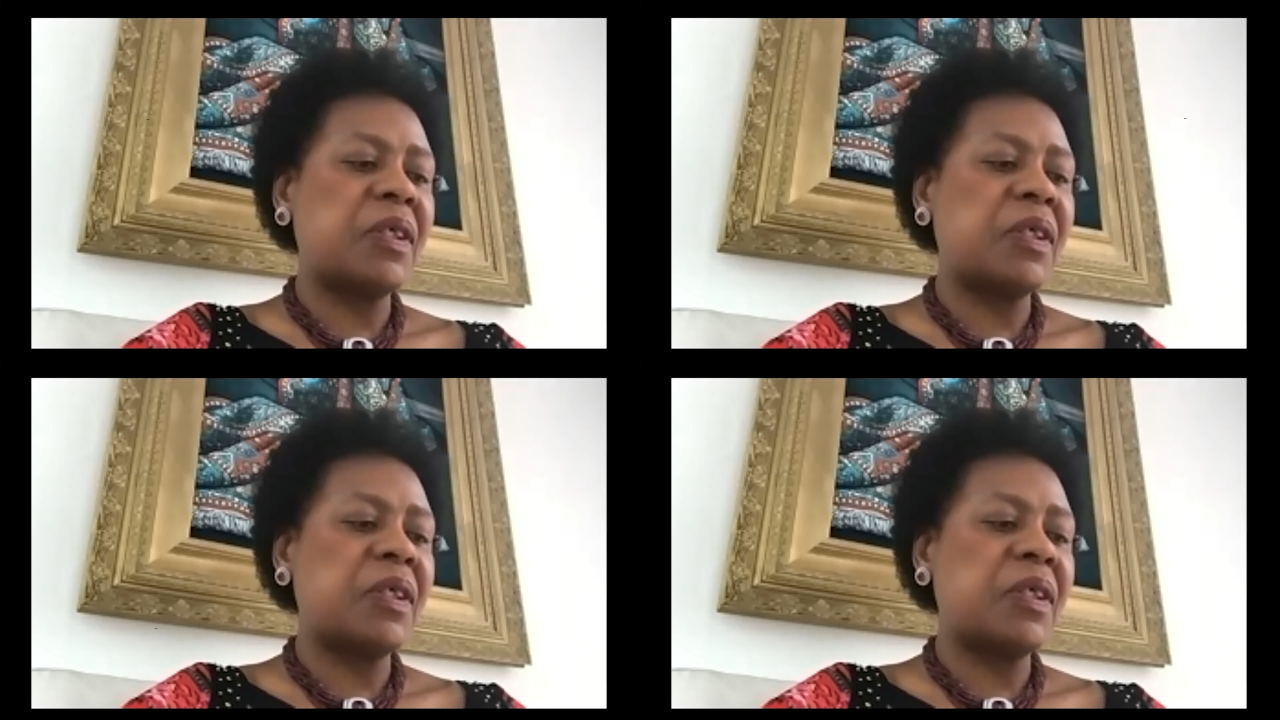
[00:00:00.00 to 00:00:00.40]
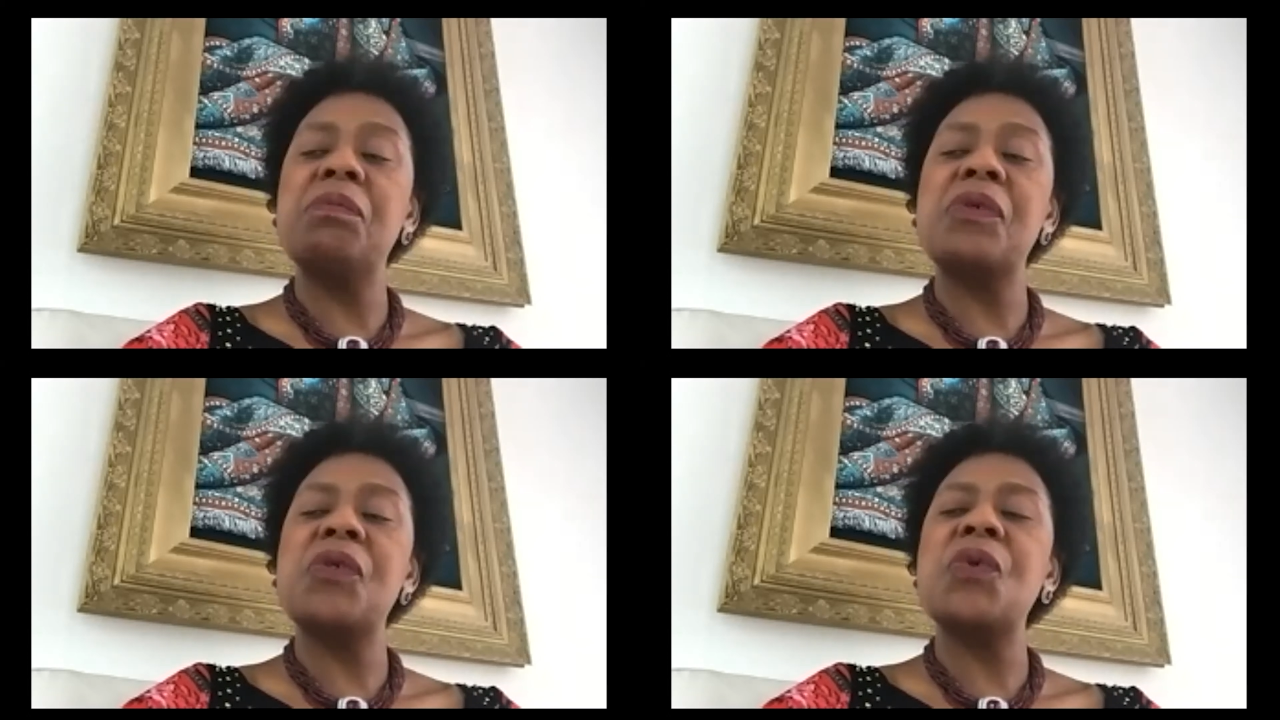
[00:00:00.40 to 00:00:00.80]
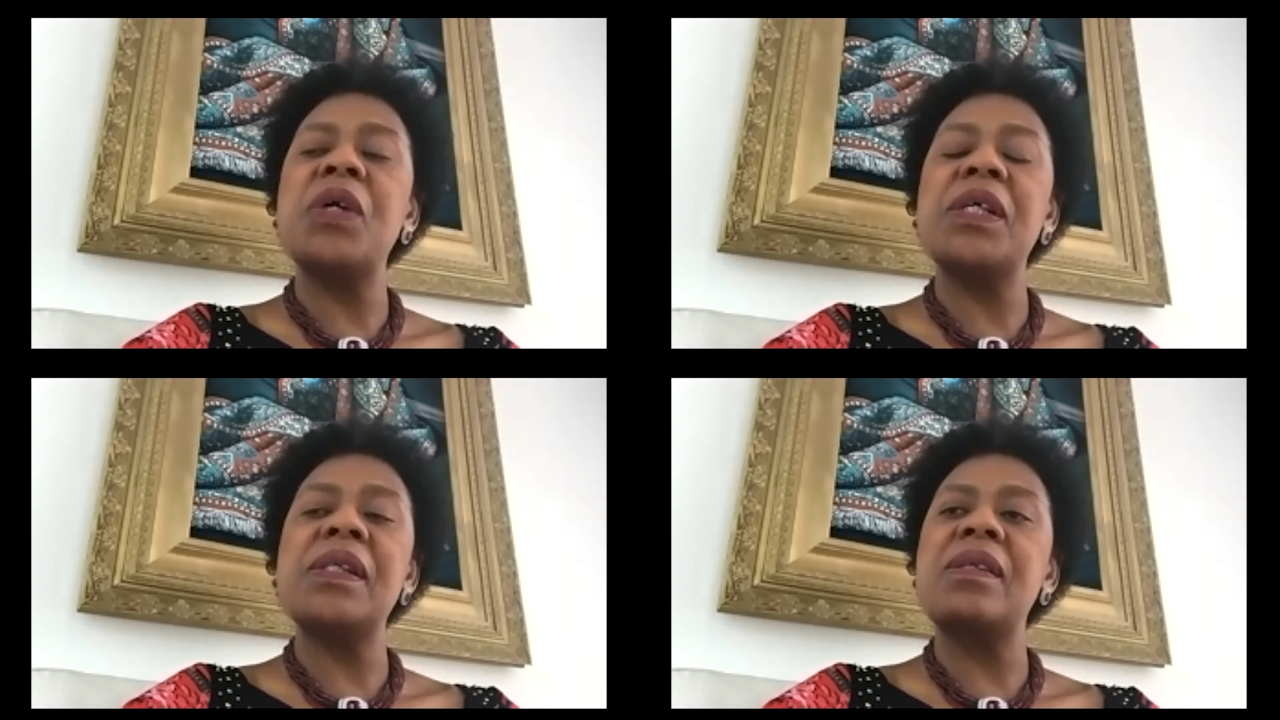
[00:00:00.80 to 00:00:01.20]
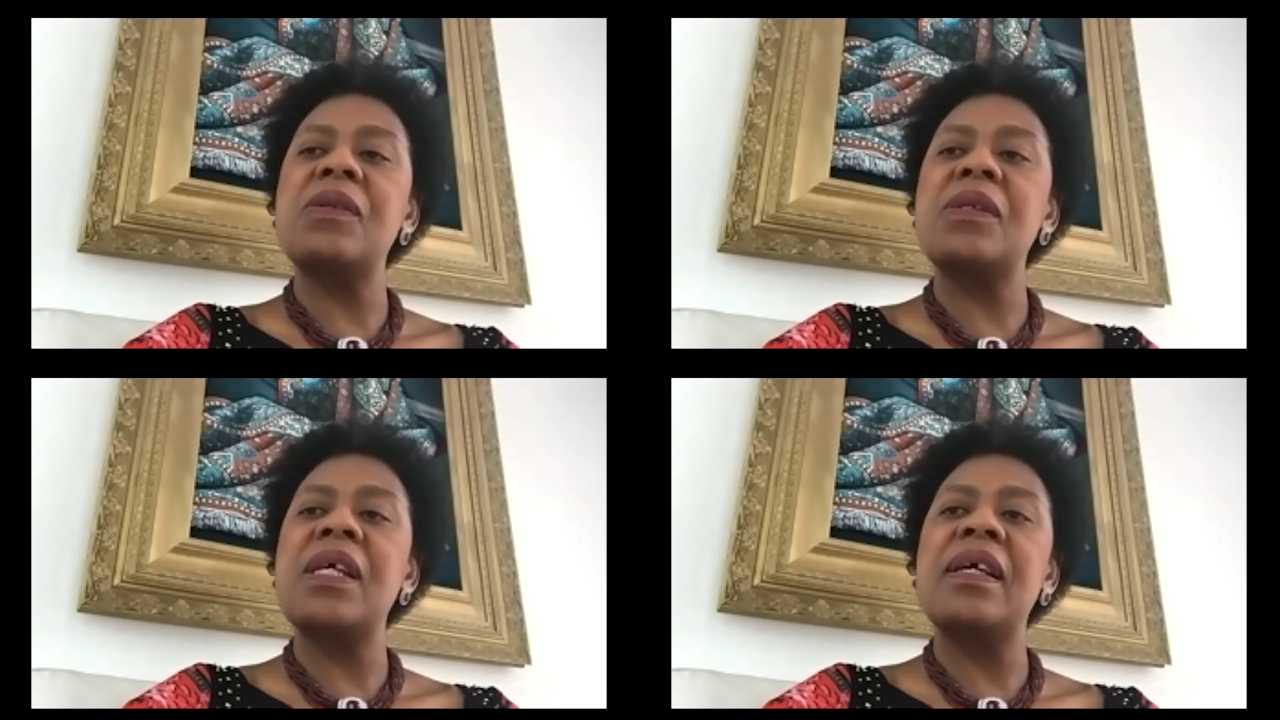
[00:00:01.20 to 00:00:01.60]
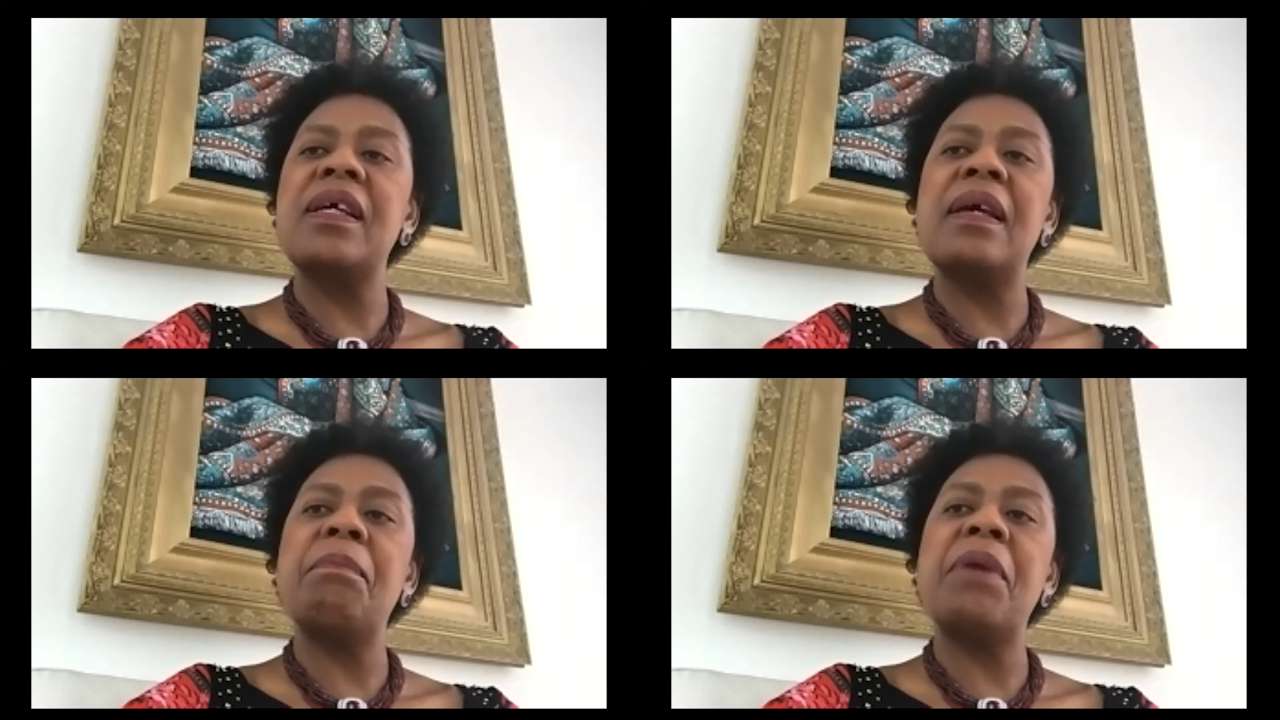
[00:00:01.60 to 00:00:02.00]
platforms towards
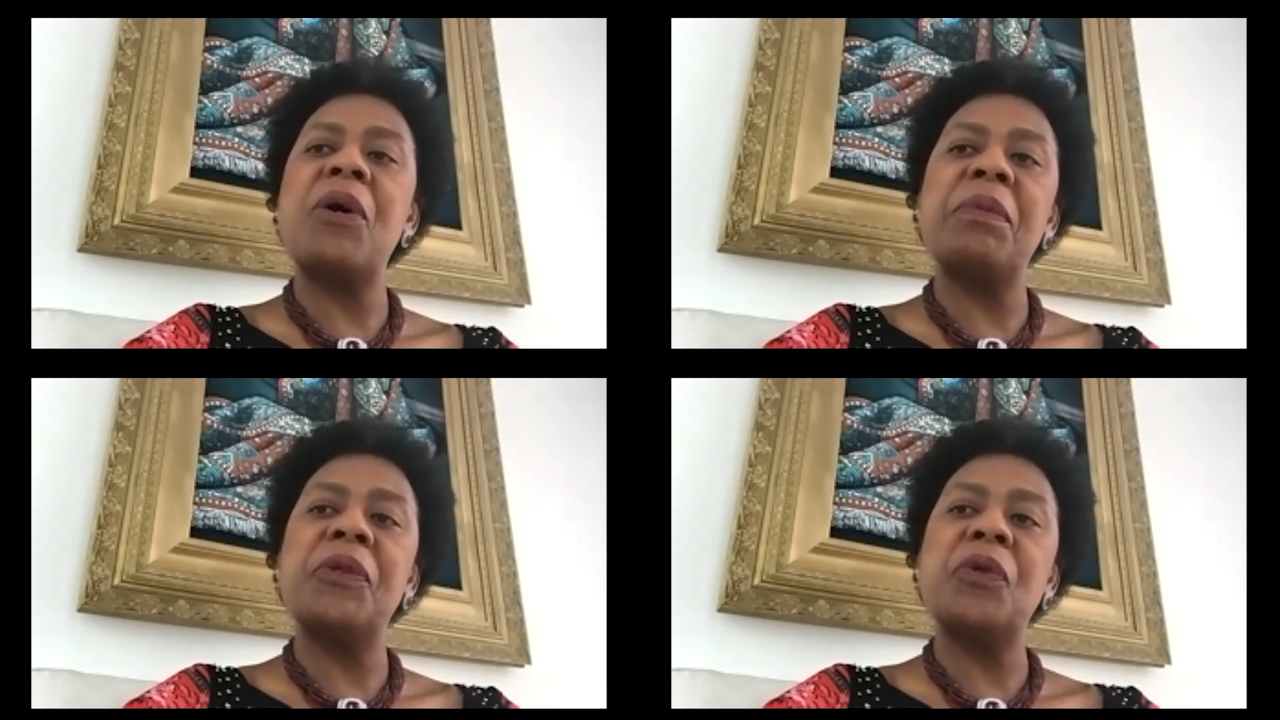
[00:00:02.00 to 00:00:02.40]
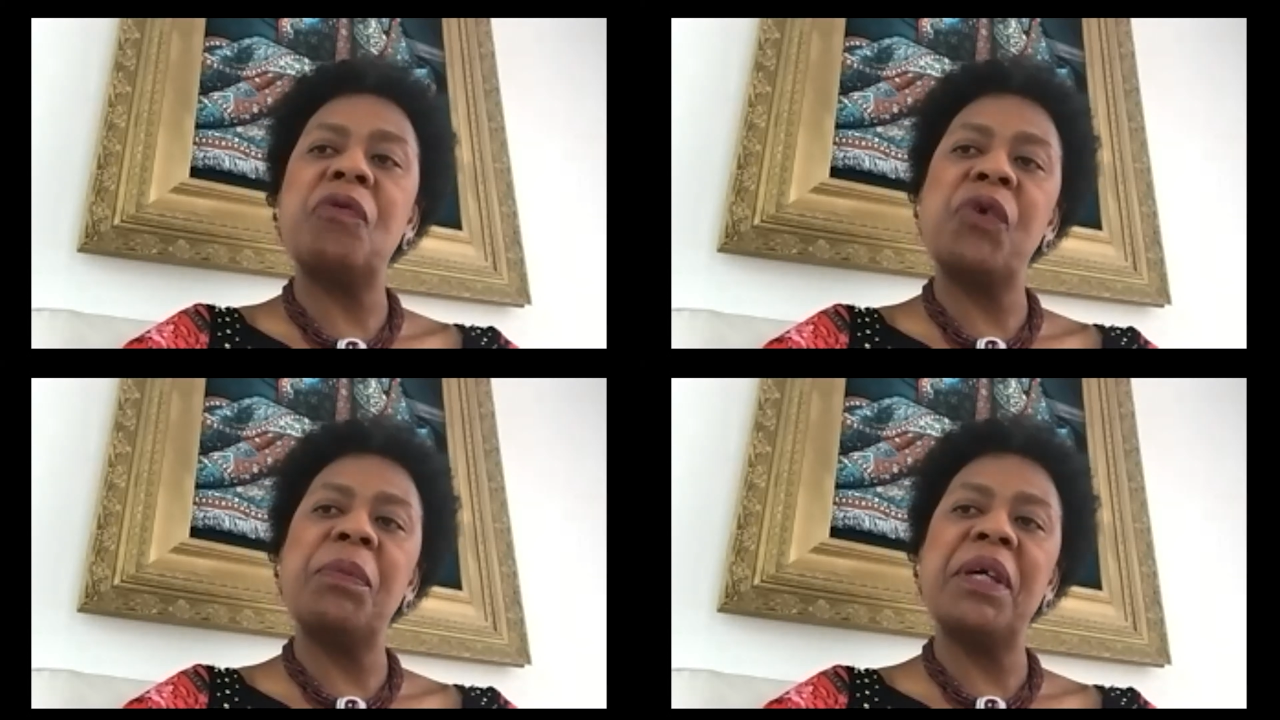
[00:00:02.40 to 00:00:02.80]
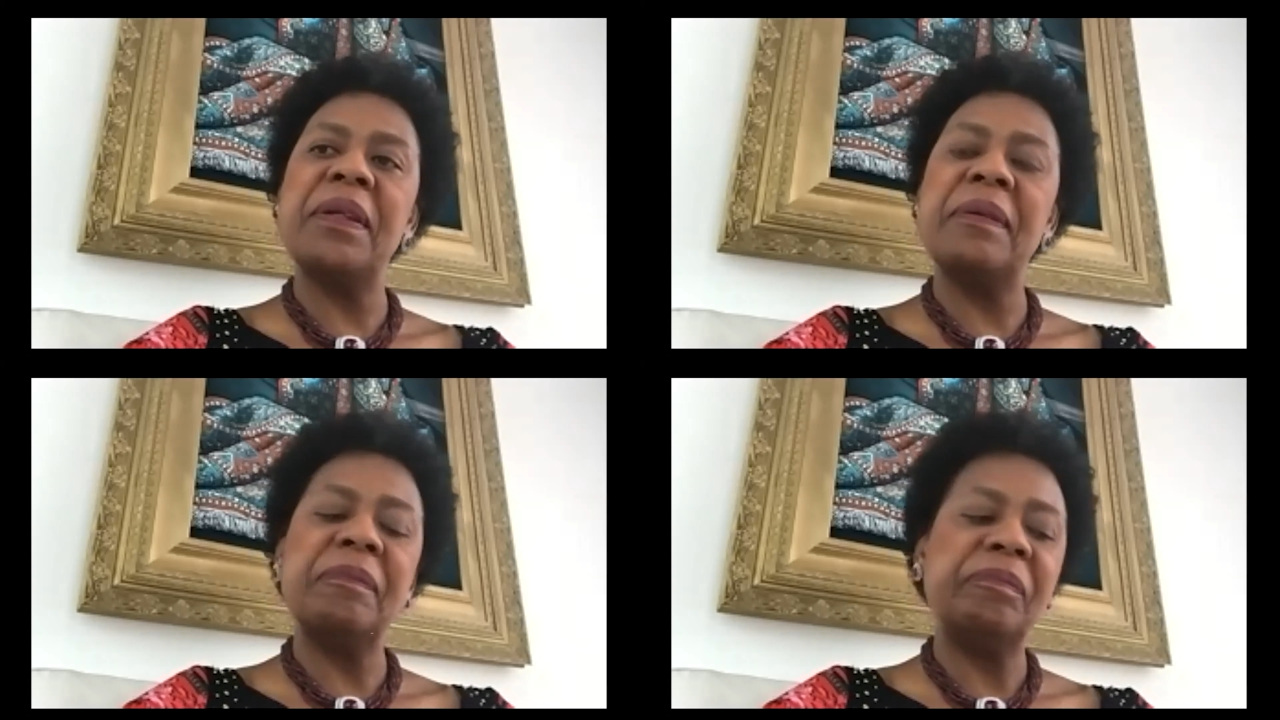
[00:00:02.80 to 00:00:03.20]
the empowerment of women.